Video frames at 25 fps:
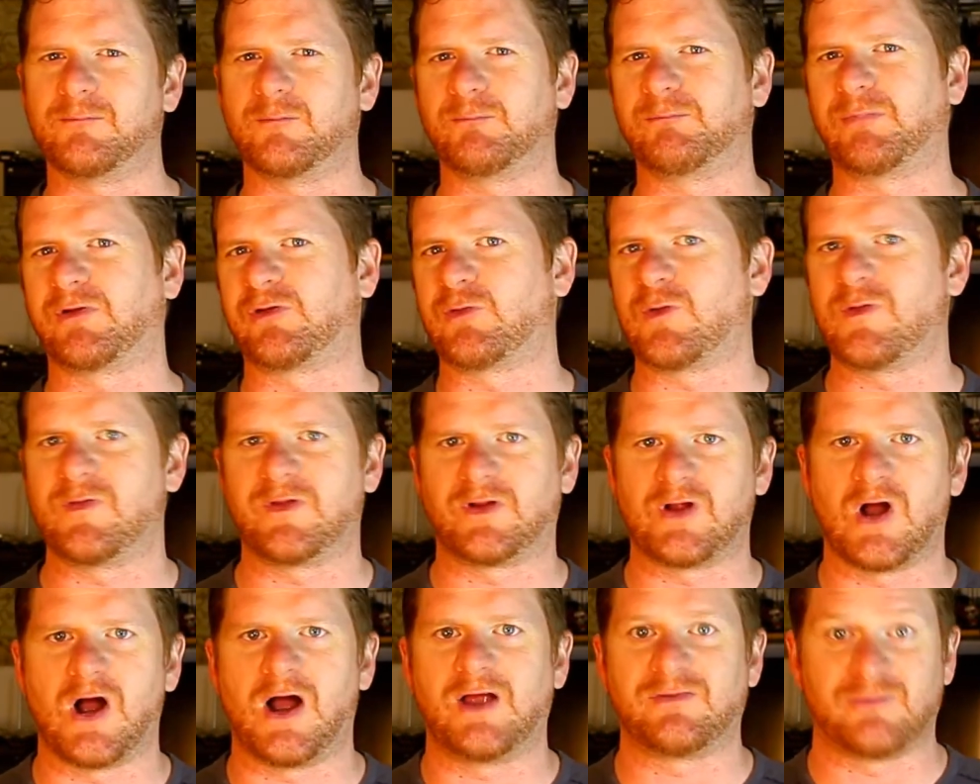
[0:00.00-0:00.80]
between the
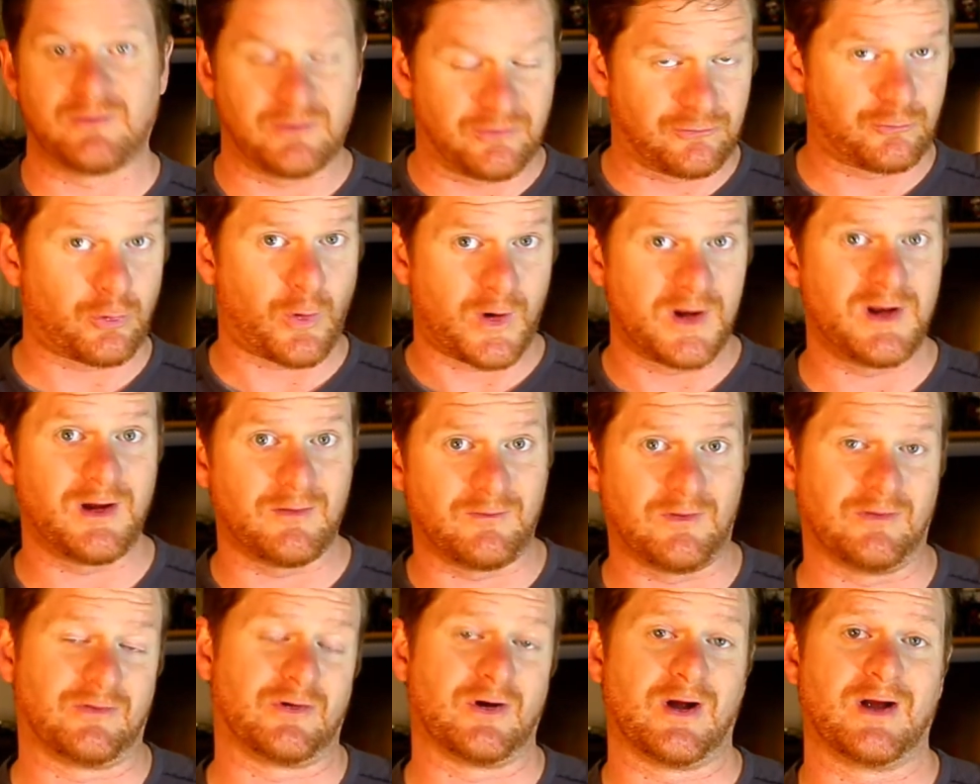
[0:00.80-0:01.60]
guys. I mean, there's 20 of
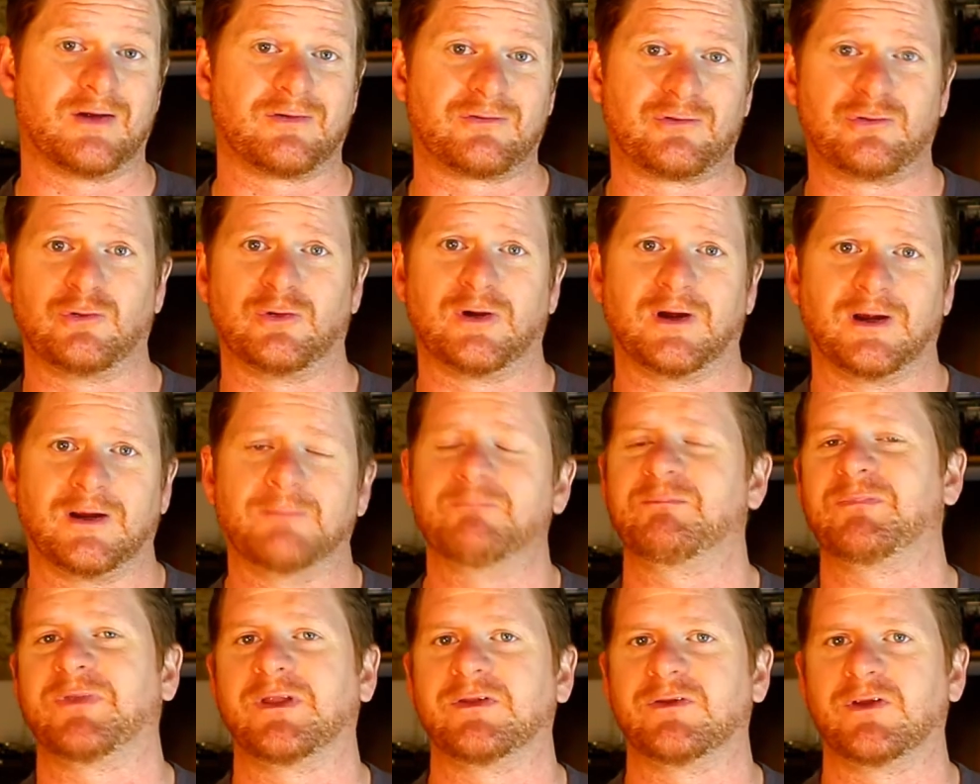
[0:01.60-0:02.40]
these guys too,
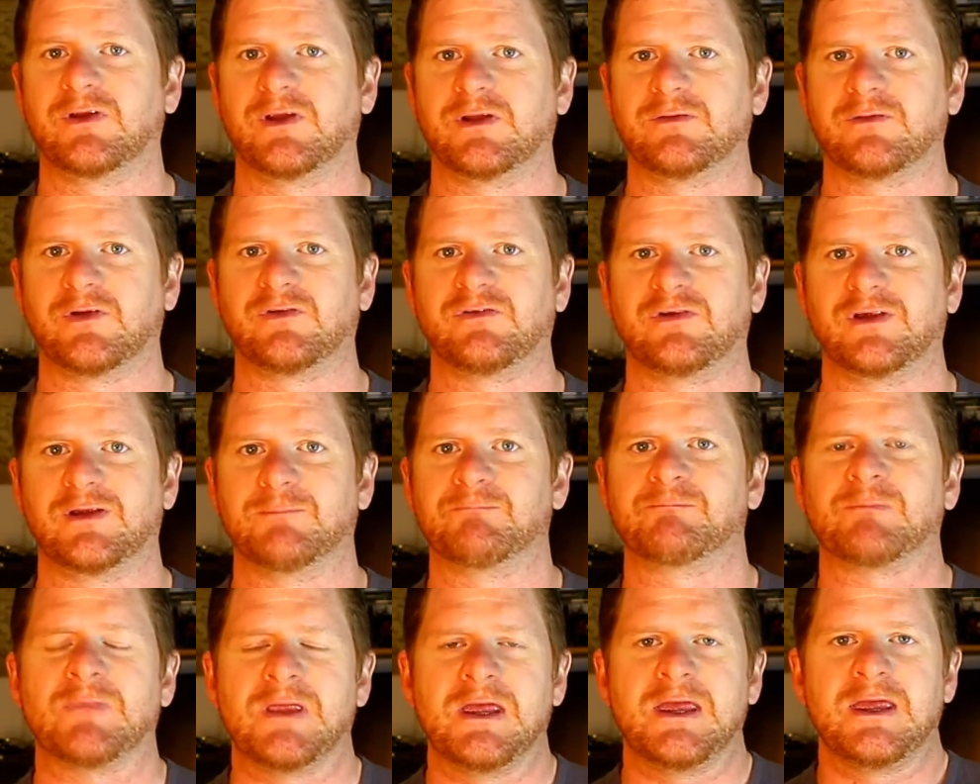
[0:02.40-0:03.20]
hey, in the
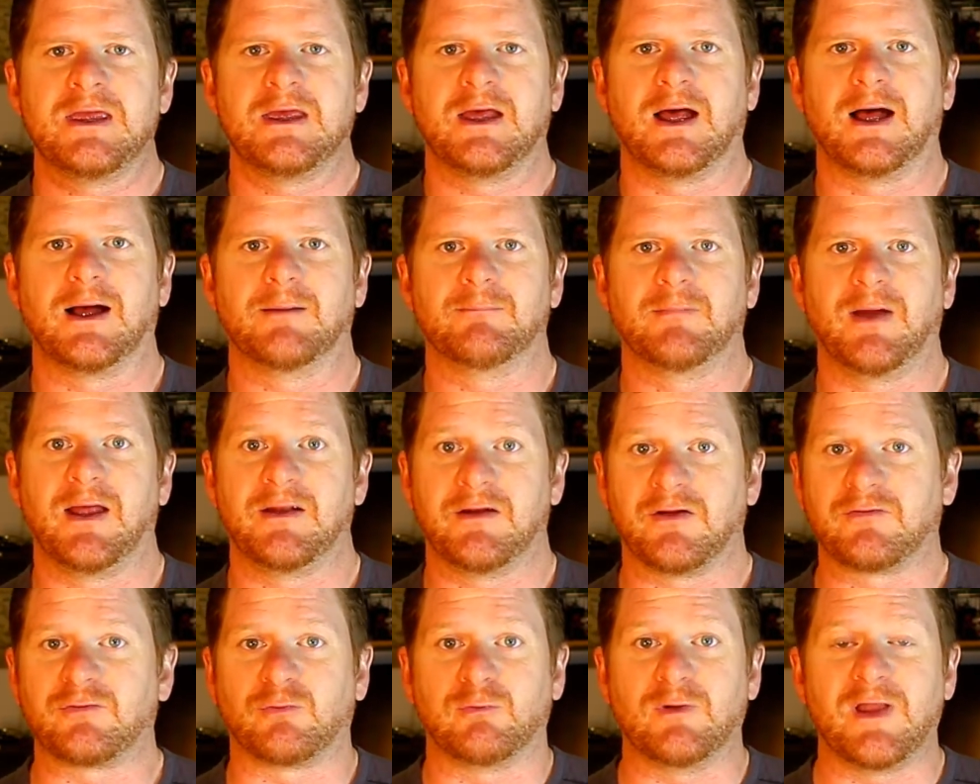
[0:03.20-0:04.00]
team, and
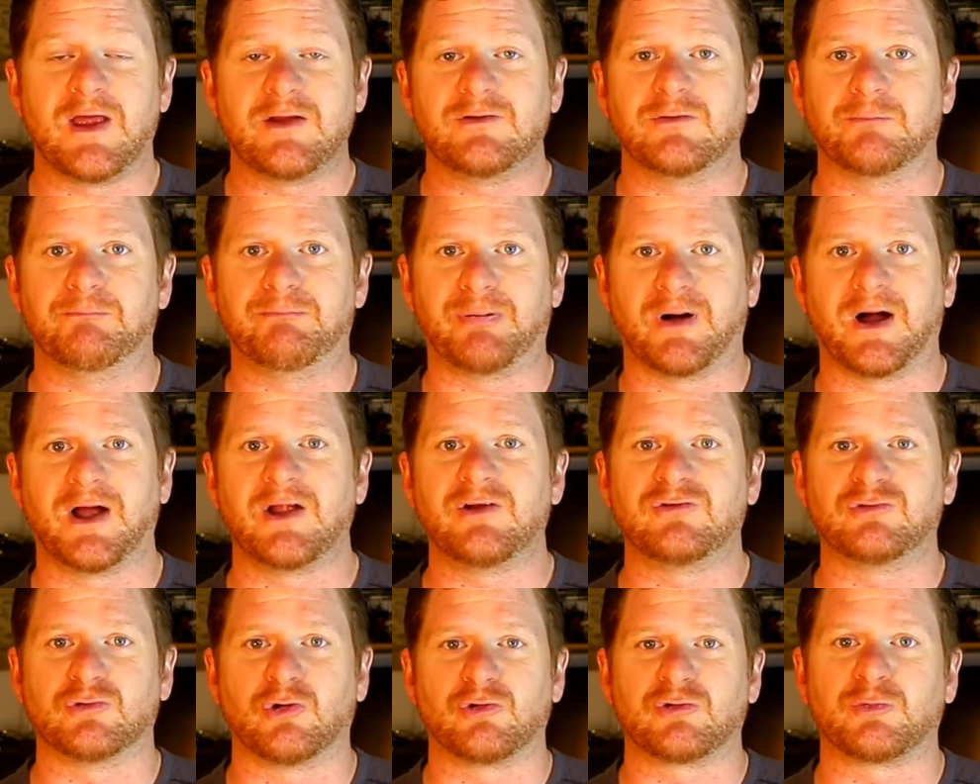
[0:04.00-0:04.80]
it's led by
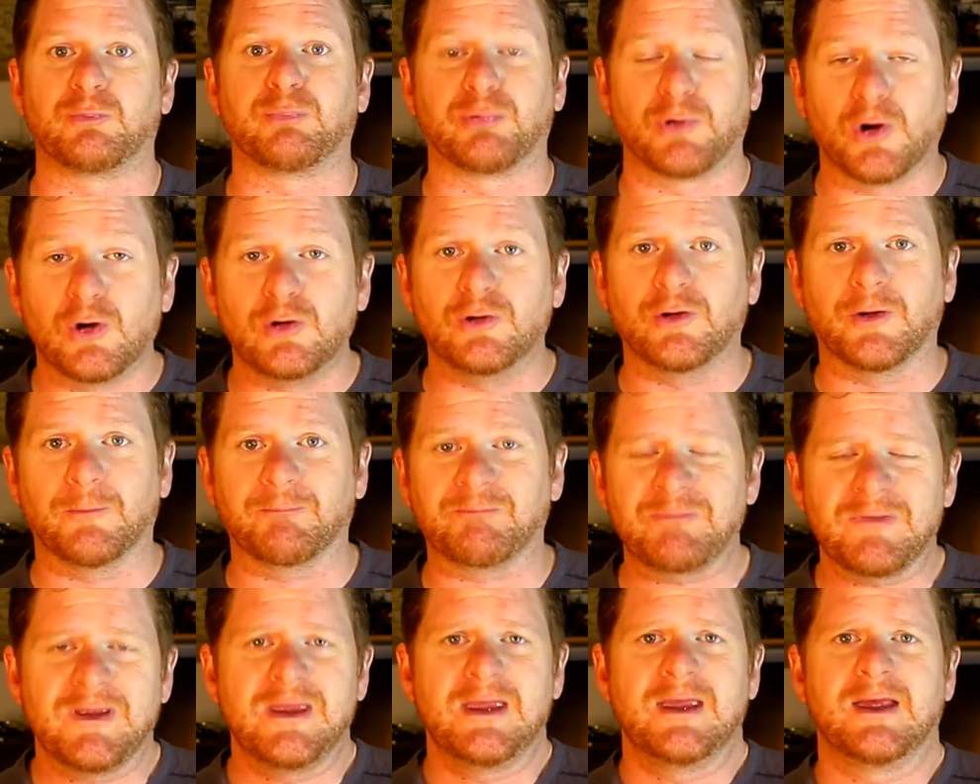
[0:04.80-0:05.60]
Josh Brolin.